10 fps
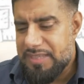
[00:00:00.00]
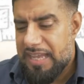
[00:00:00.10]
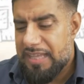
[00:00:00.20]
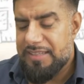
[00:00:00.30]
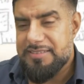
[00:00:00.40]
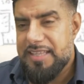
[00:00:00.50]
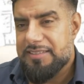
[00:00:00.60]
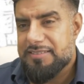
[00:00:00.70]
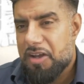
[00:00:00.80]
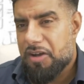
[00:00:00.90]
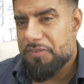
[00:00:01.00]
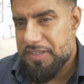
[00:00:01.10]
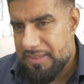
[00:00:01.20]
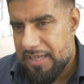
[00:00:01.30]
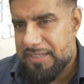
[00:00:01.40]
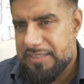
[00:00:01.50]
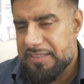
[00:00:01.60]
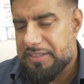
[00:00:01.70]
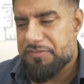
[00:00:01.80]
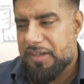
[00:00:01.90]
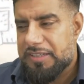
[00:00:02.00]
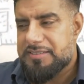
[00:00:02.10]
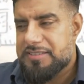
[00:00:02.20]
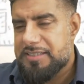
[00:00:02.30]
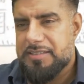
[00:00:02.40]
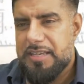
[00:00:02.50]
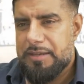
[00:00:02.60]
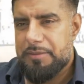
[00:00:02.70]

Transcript: And they say it's after that he advised his